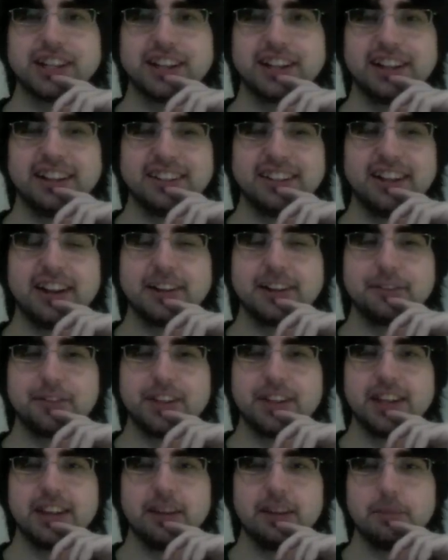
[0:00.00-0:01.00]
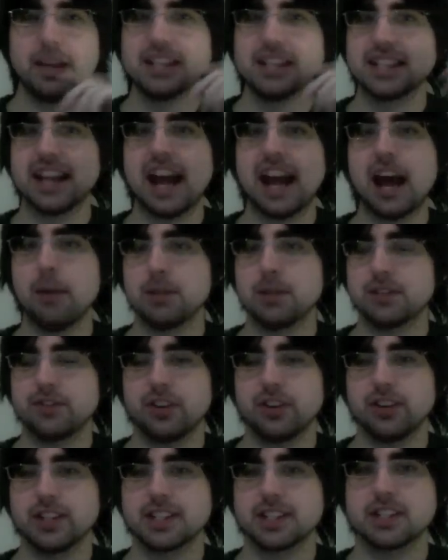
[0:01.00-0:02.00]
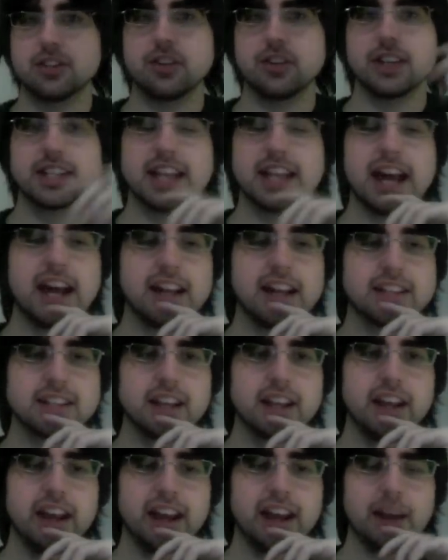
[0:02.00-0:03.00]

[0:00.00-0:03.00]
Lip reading: a lot of the amazing atmosphere this series has.